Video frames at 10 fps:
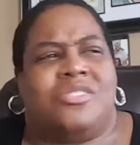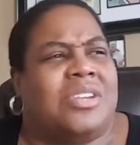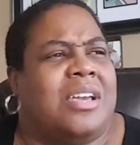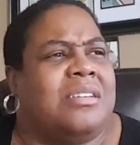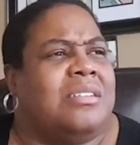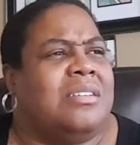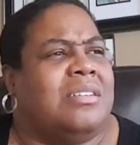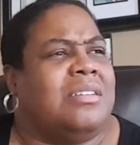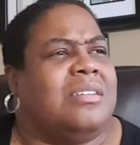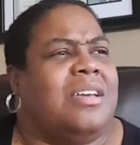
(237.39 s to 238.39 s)
Janae.
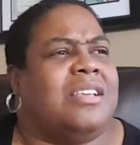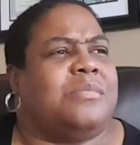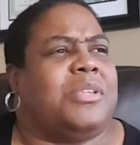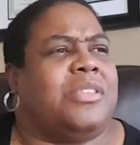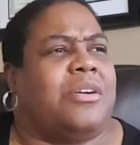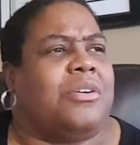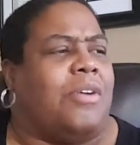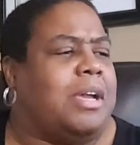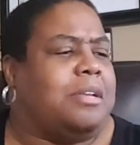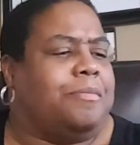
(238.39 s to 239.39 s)
Has it been third
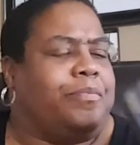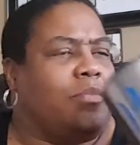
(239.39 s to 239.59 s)
grade?